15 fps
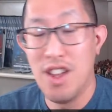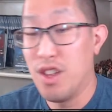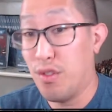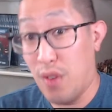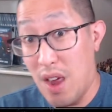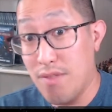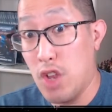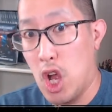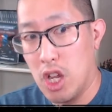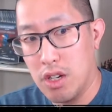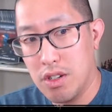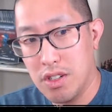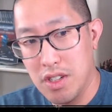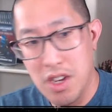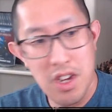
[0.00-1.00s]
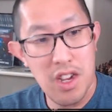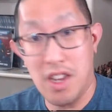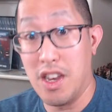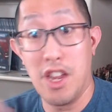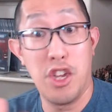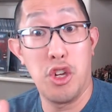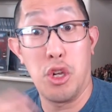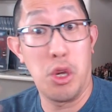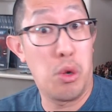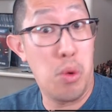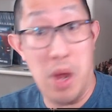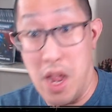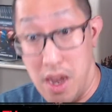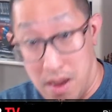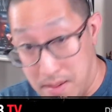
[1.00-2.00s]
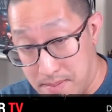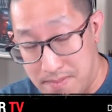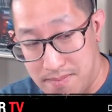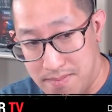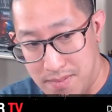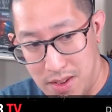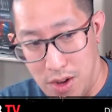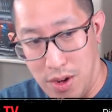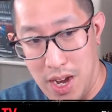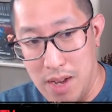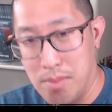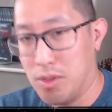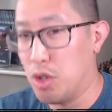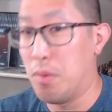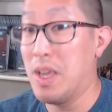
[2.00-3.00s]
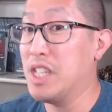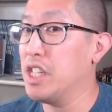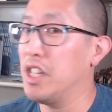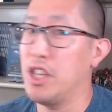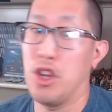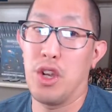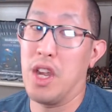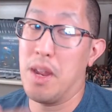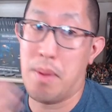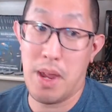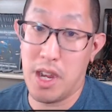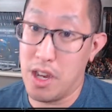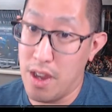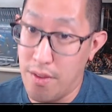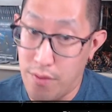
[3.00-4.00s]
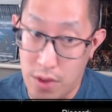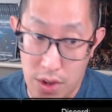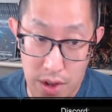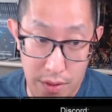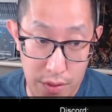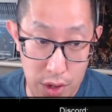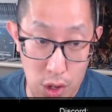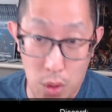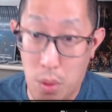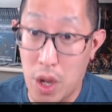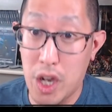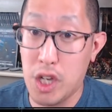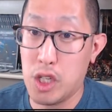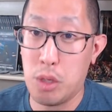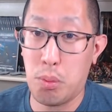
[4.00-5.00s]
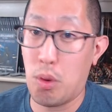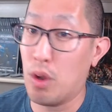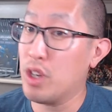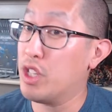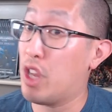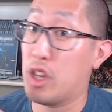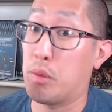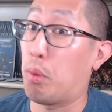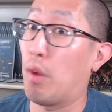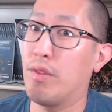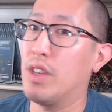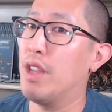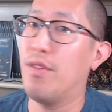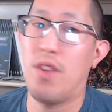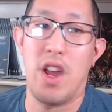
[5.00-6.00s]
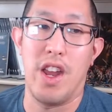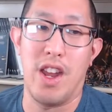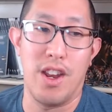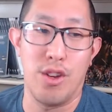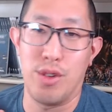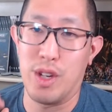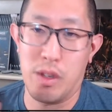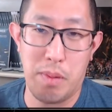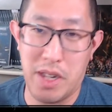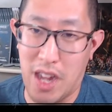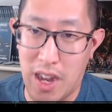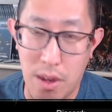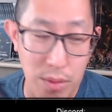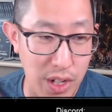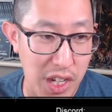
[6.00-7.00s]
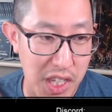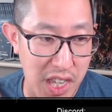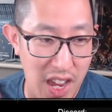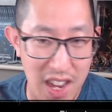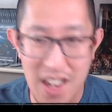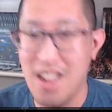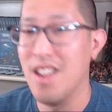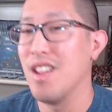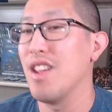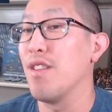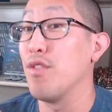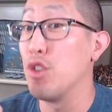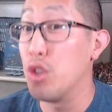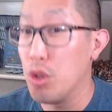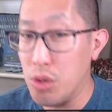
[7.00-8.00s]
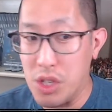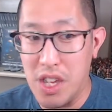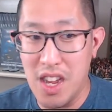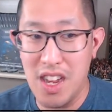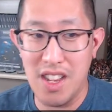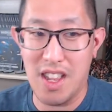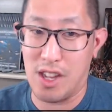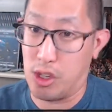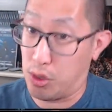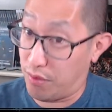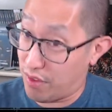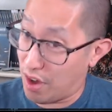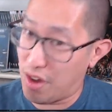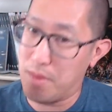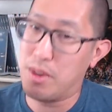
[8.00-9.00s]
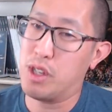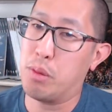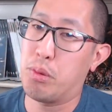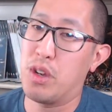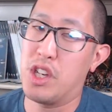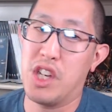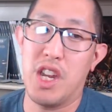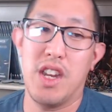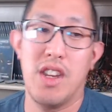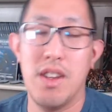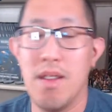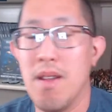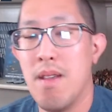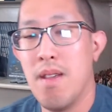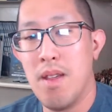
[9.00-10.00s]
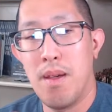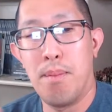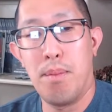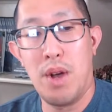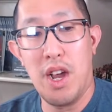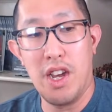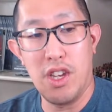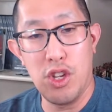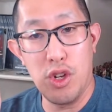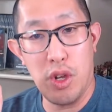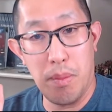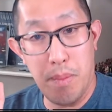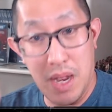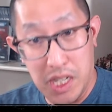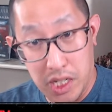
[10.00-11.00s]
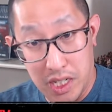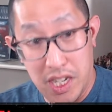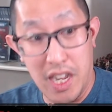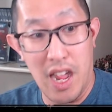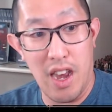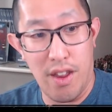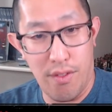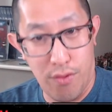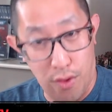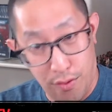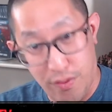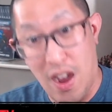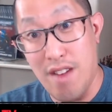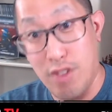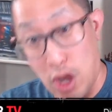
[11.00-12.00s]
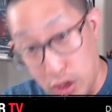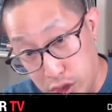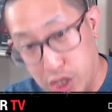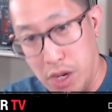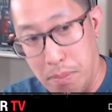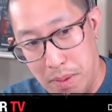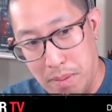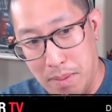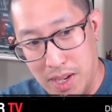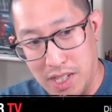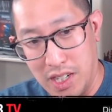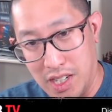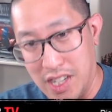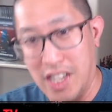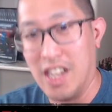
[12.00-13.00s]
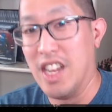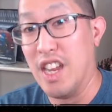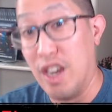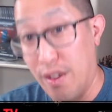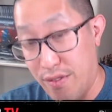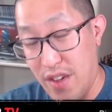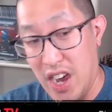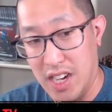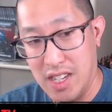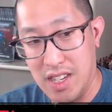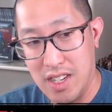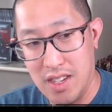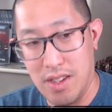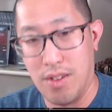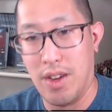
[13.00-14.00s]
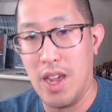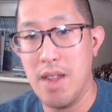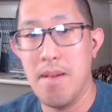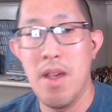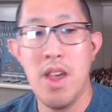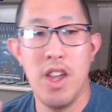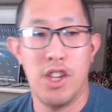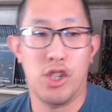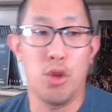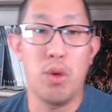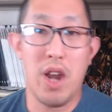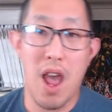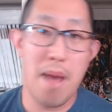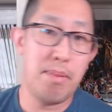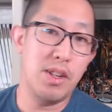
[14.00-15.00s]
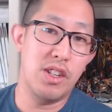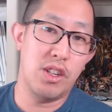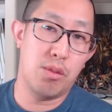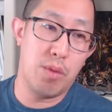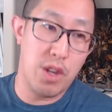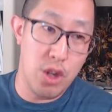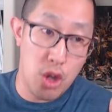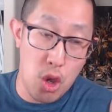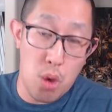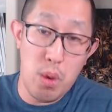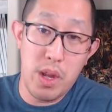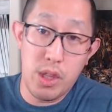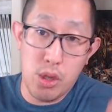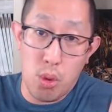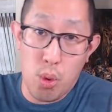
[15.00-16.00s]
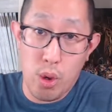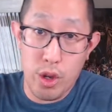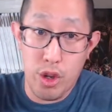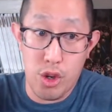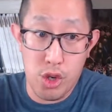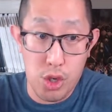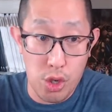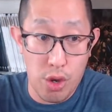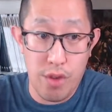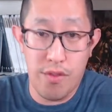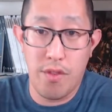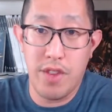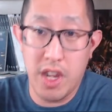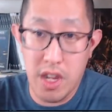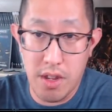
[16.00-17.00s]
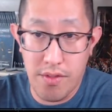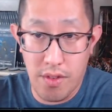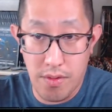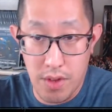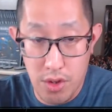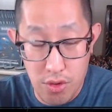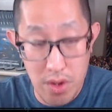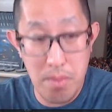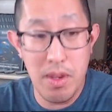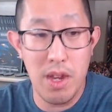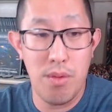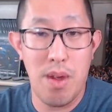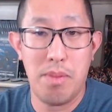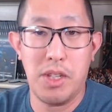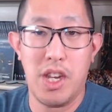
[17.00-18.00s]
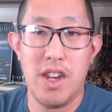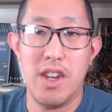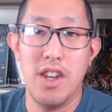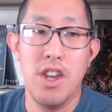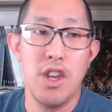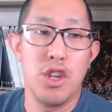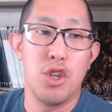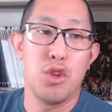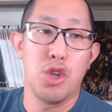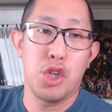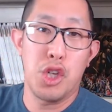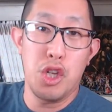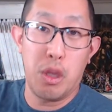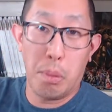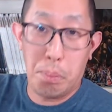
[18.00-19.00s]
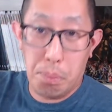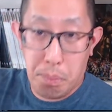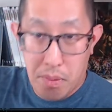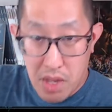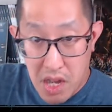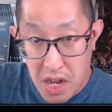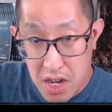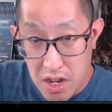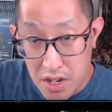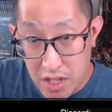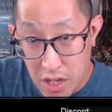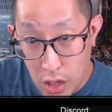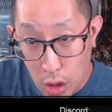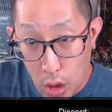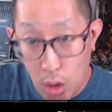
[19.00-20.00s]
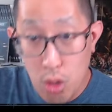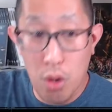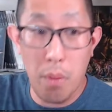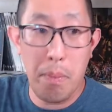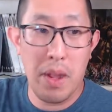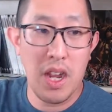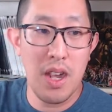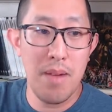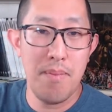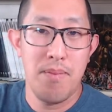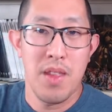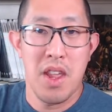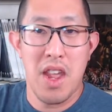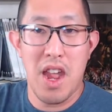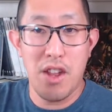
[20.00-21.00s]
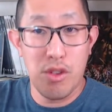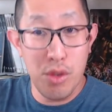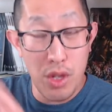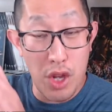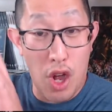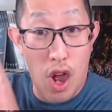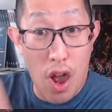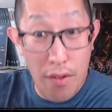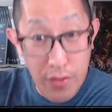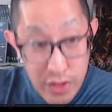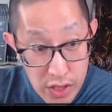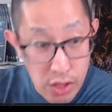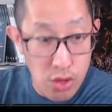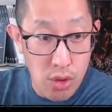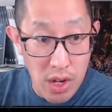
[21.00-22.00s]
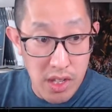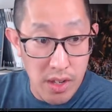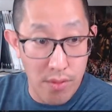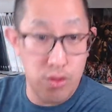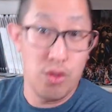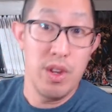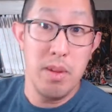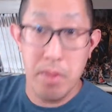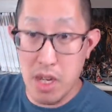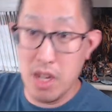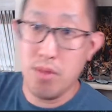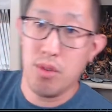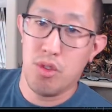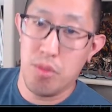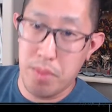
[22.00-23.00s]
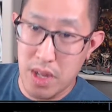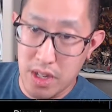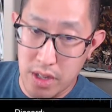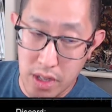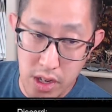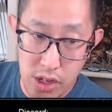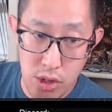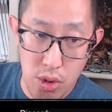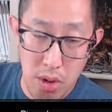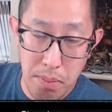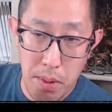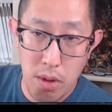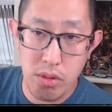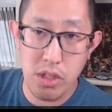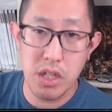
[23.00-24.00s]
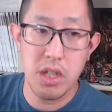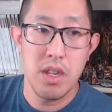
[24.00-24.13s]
$5, and then you can quit. Okay, so basically, if you don't want to support us, that's perfectly fine. I don't expect anyone to stay. If you do stay, that's very much appreciated. But you can basically get it for $5 shipping, basically in effect. Okay, so what happens is when you go in to order your shirt from the Dream Tea website, you just need to tick on the local pickup, enter the office address of Dream Tea, which will be on the Discord post,